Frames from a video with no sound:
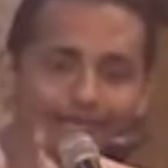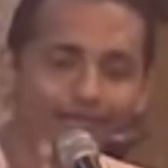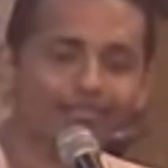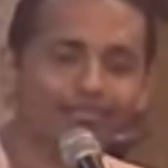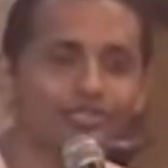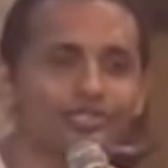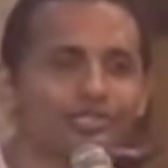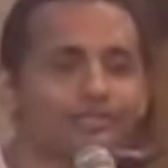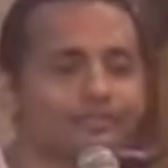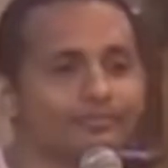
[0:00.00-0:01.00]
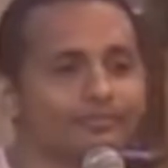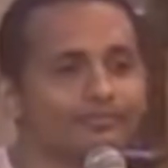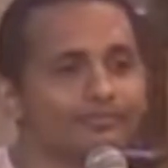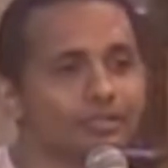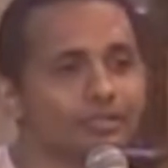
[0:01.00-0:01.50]
conversation.
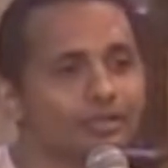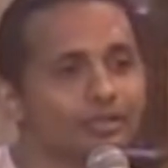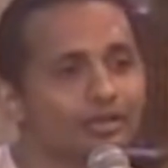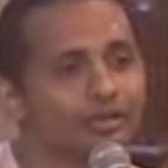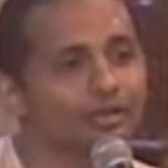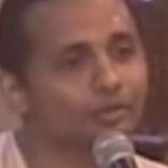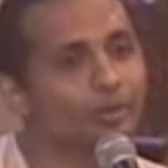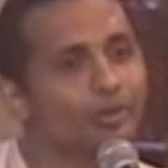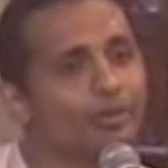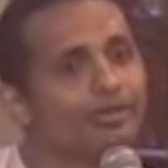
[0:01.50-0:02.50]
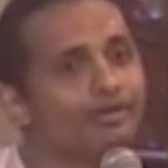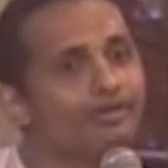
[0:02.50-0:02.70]
Prabhupada,